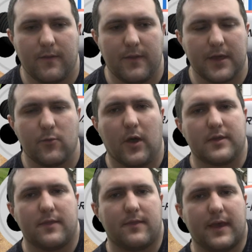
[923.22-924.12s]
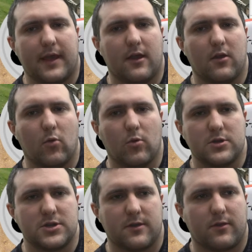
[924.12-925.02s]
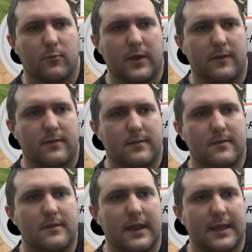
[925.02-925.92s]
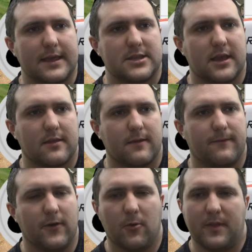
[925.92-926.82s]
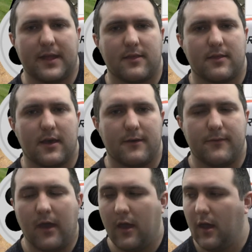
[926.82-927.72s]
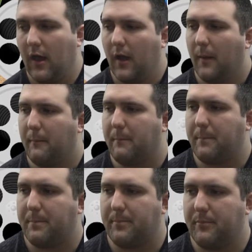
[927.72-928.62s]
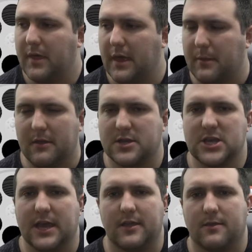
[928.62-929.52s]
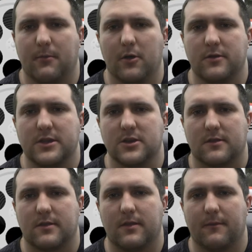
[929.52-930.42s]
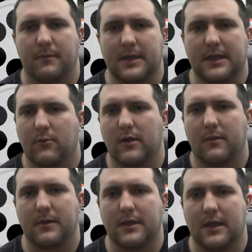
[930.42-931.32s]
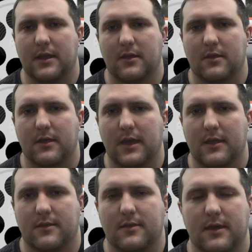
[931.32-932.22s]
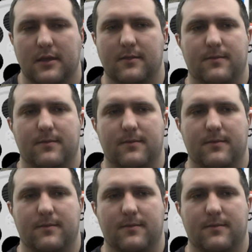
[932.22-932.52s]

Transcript: Nick wasn't there or just we didn't get a chance to film that stuff. I mean, it's mostly just one of the beginning scenes.